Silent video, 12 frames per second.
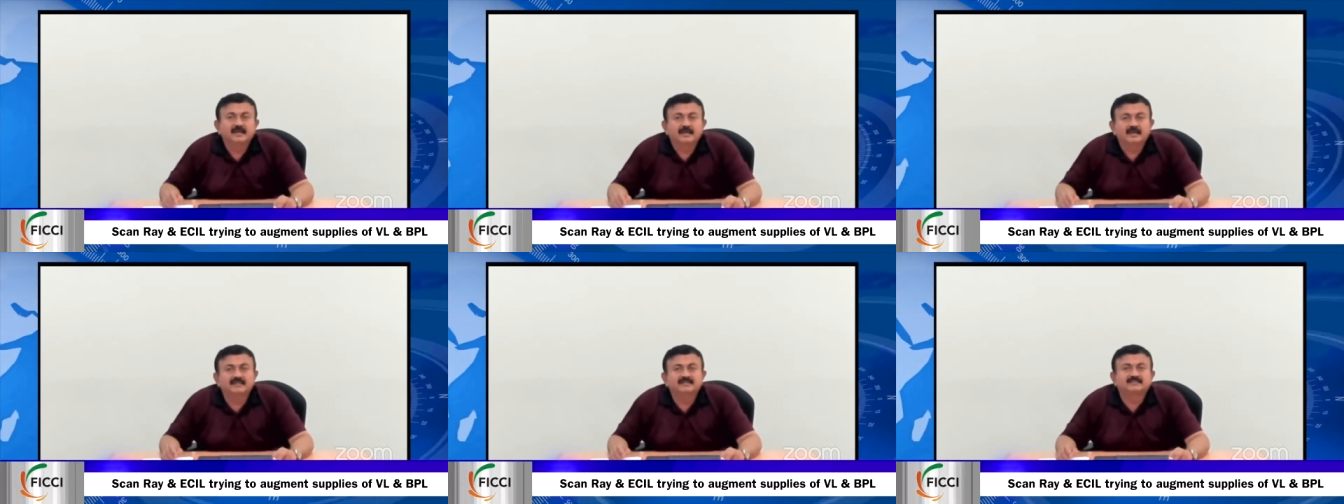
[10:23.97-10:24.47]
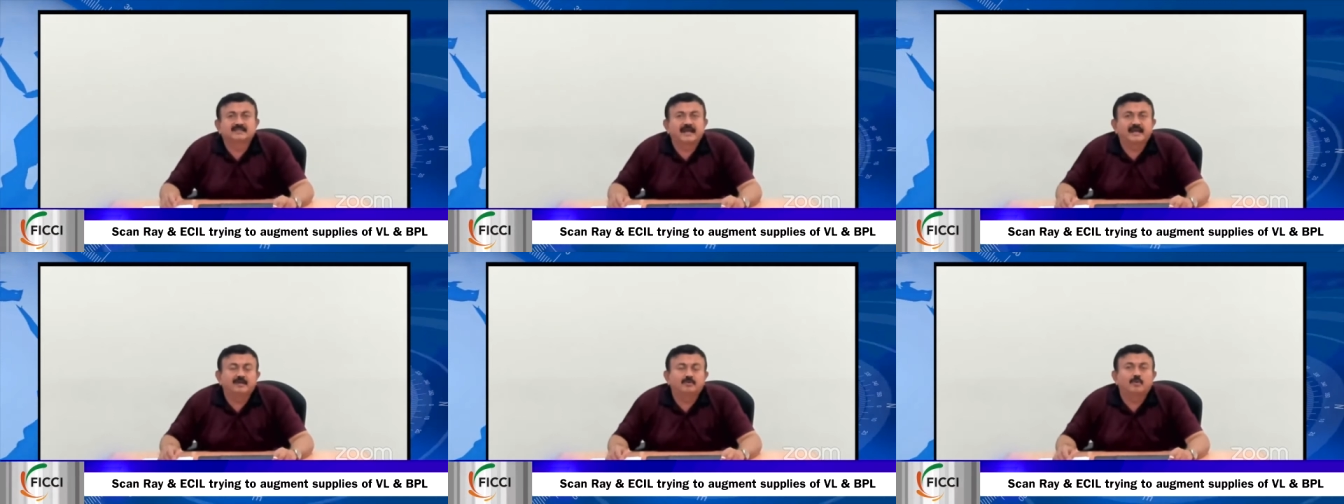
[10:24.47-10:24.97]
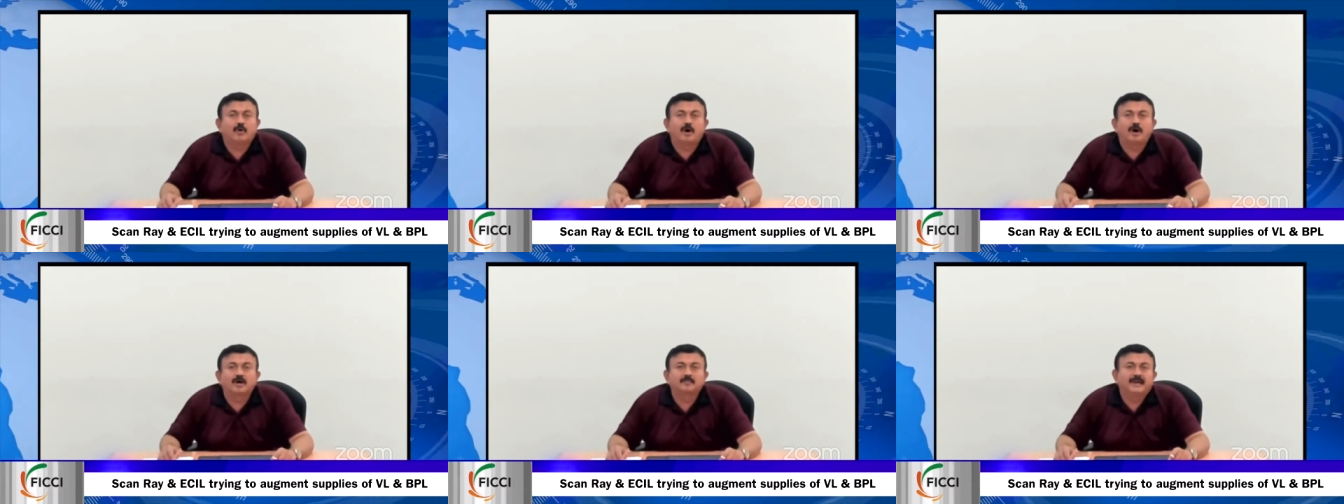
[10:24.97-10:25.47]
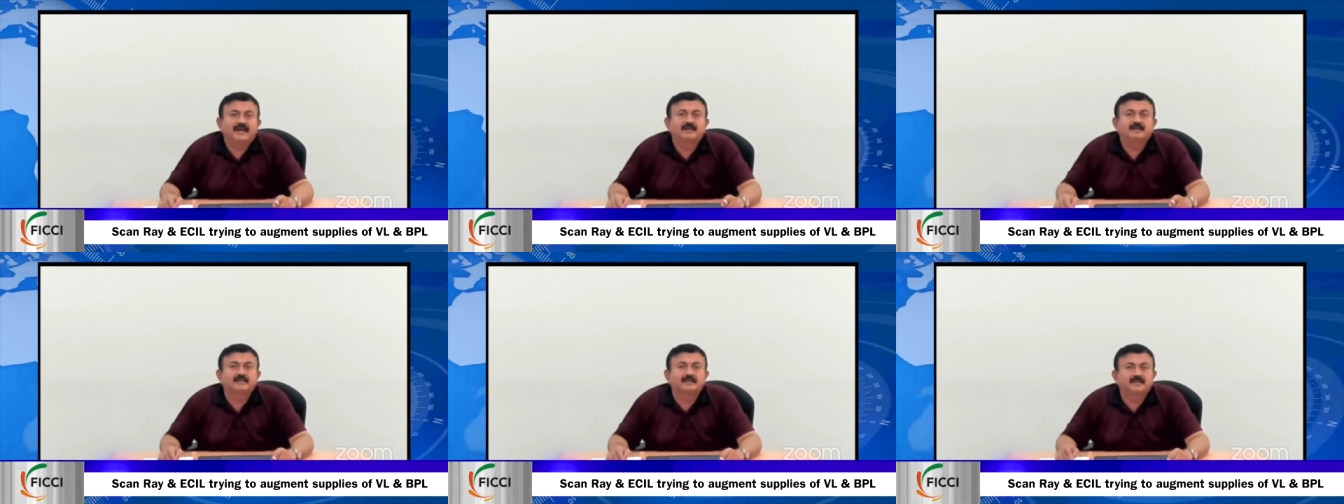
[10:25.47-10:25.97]
is trying to
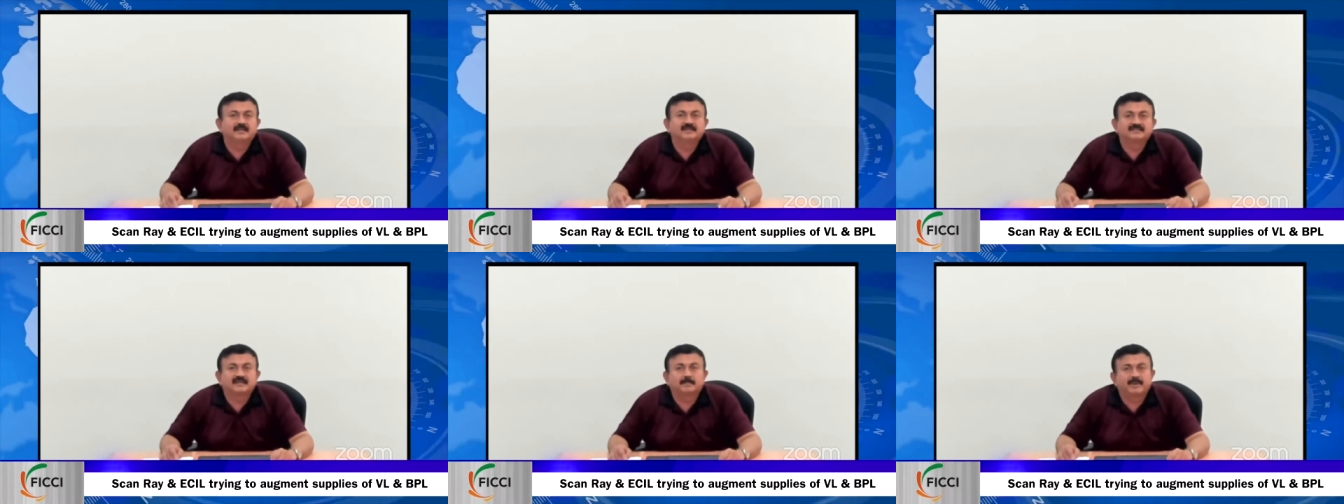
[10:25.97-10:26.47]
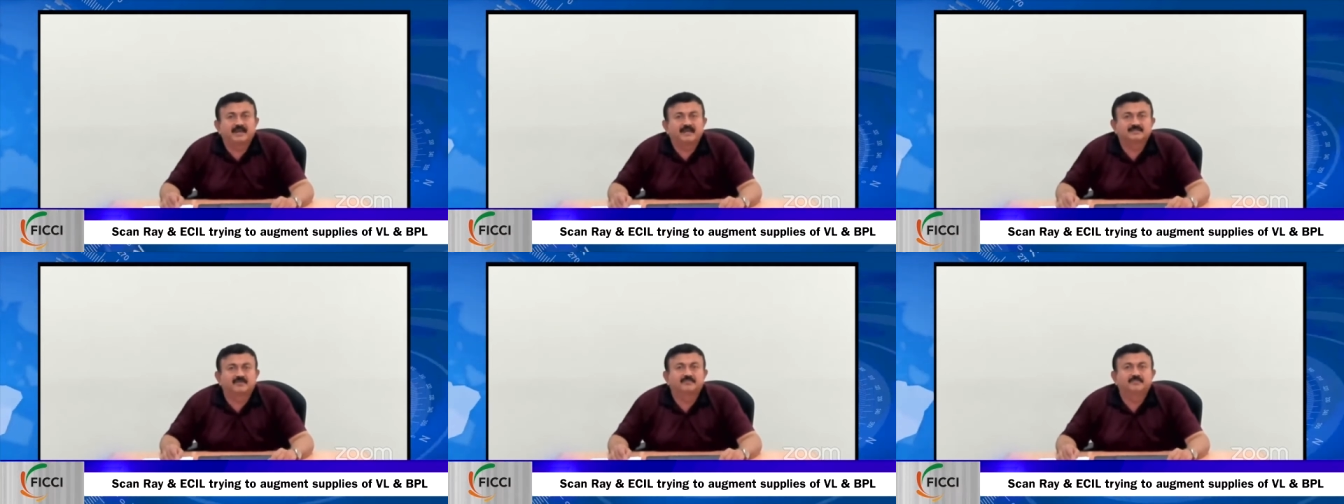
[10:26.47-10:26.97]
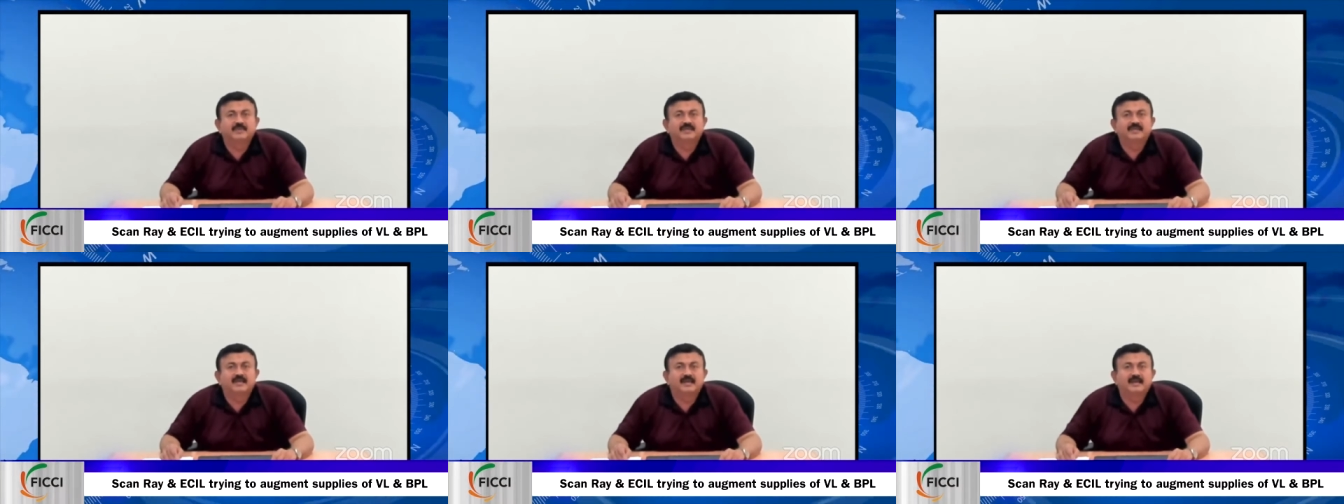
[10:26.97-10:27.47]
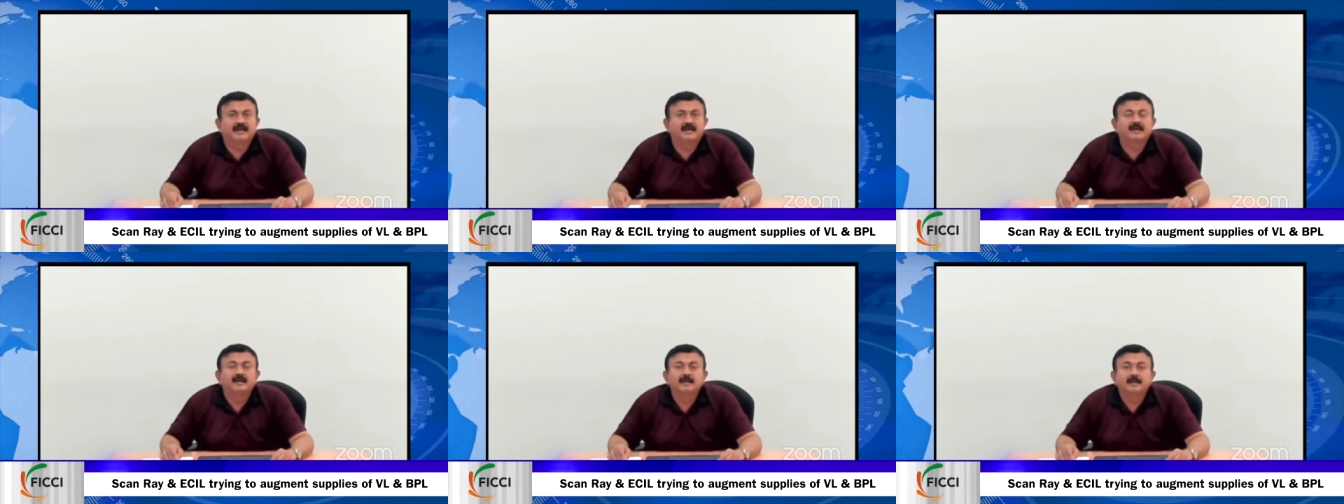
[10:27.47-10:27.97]
augment the supplies of BEL
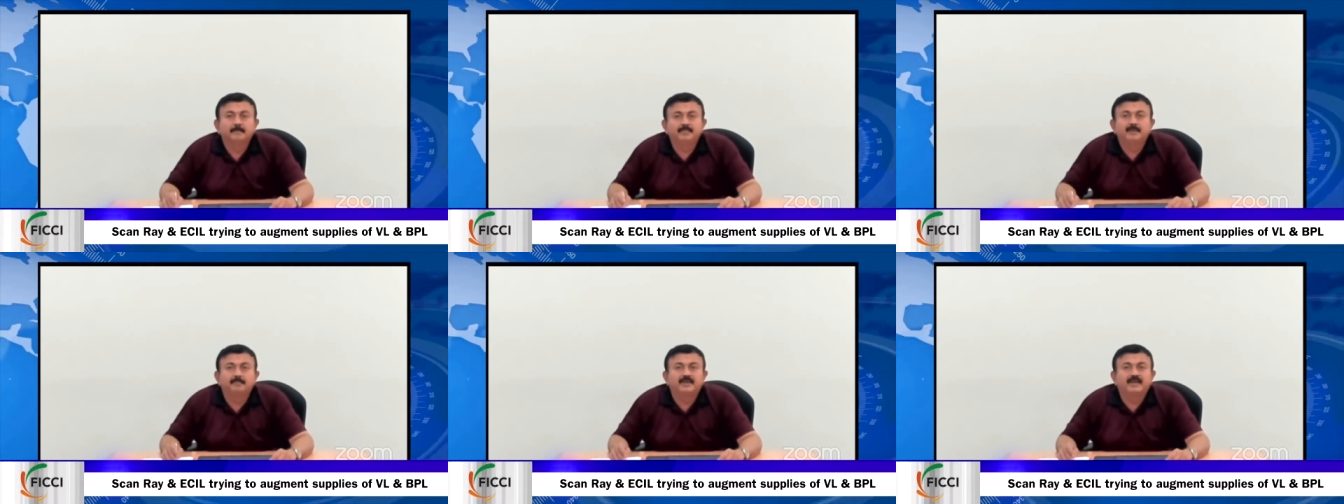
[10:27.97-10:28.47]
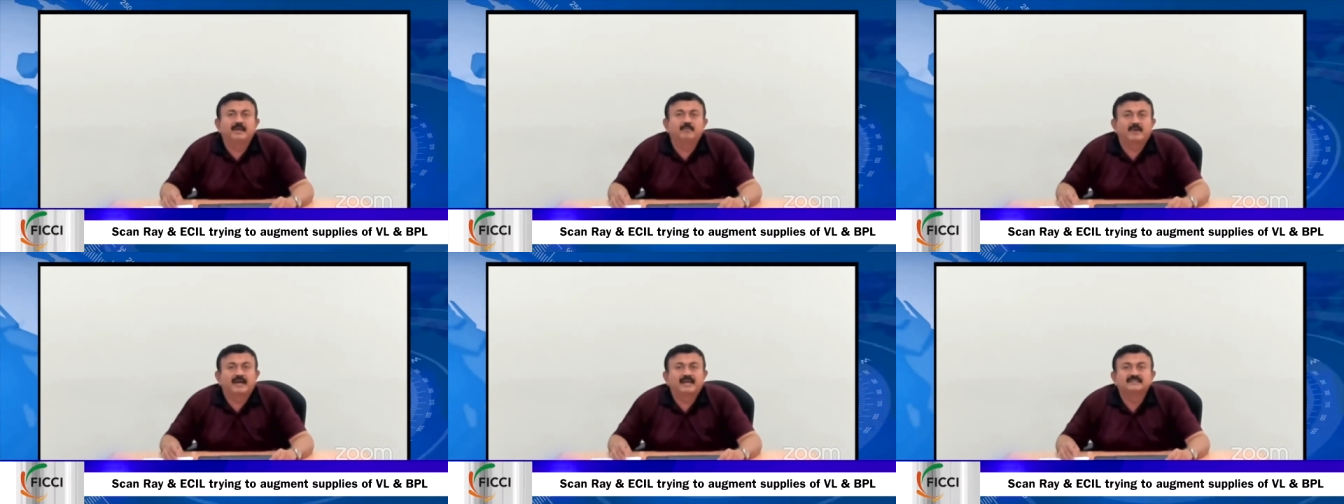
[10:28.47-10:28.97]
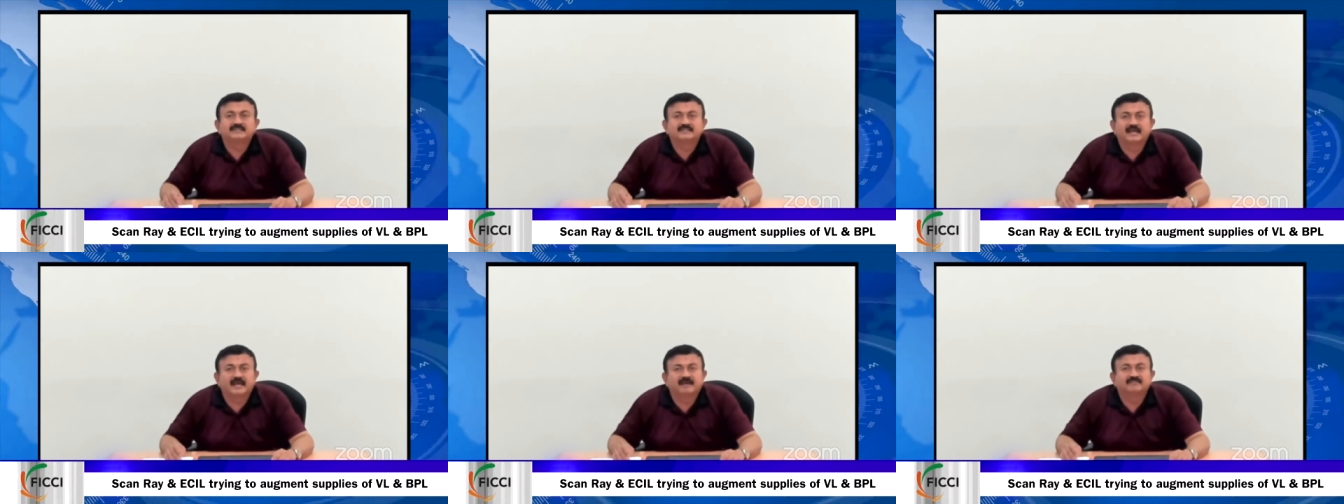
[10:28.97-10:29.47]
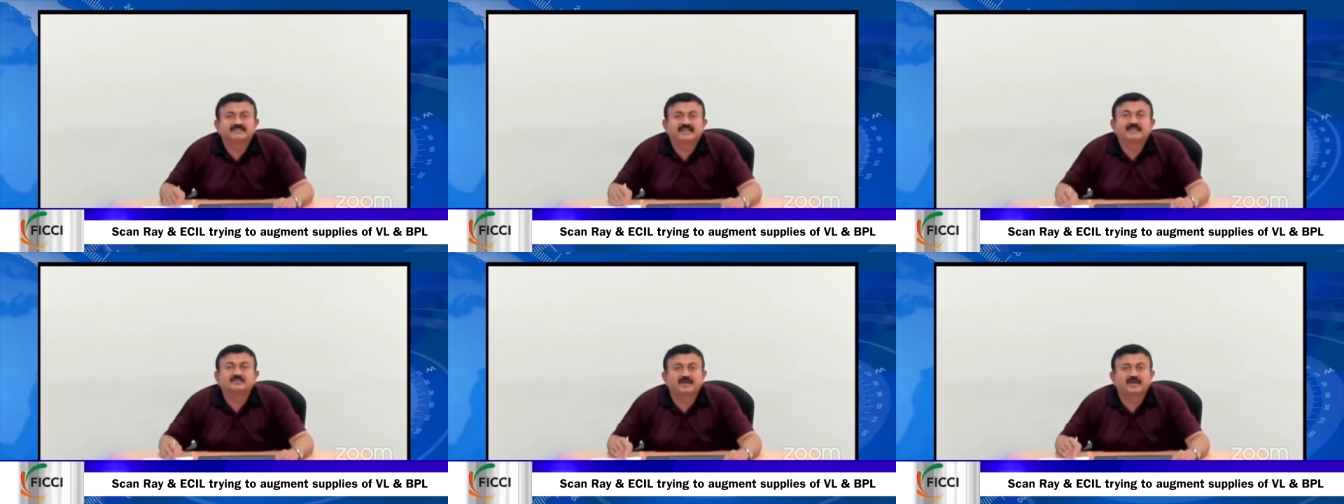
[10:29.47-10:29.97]
and BPL once they have
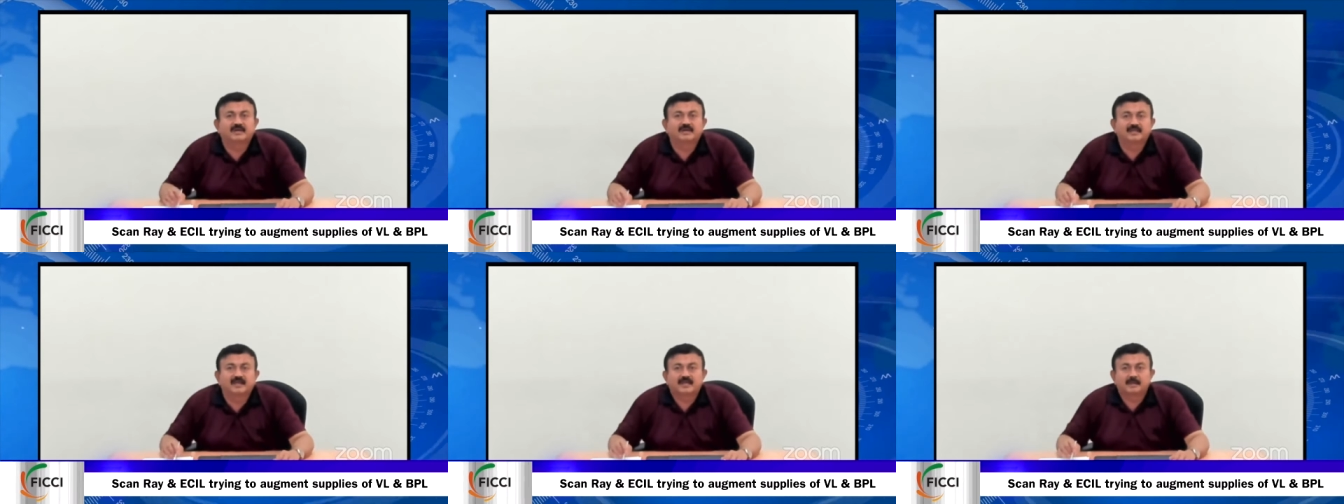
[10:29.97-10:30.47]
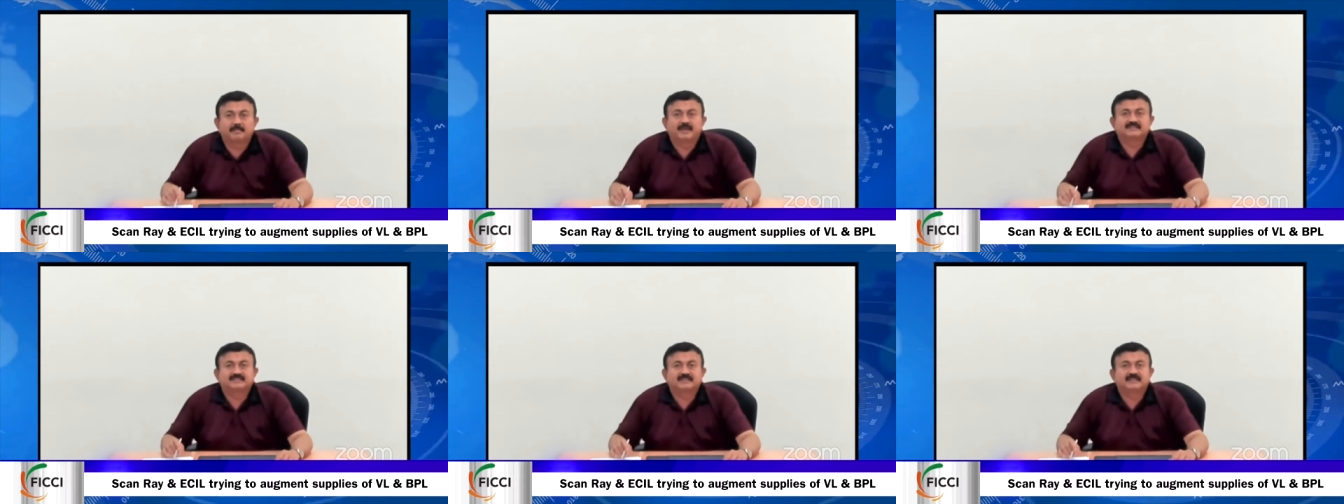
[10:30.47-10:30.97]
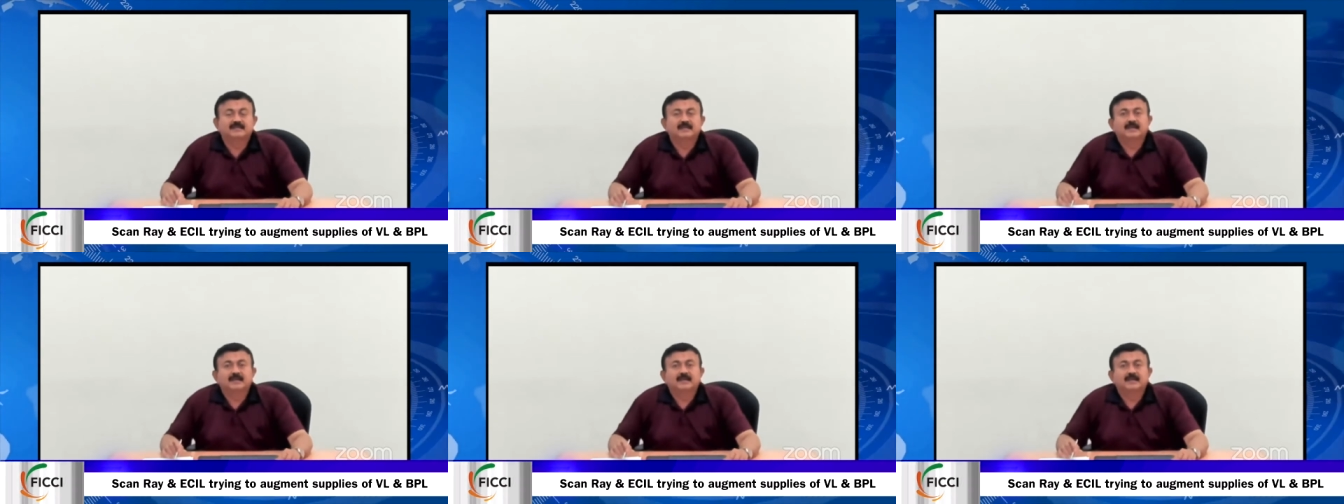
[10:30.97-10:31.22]
saturated their capacity.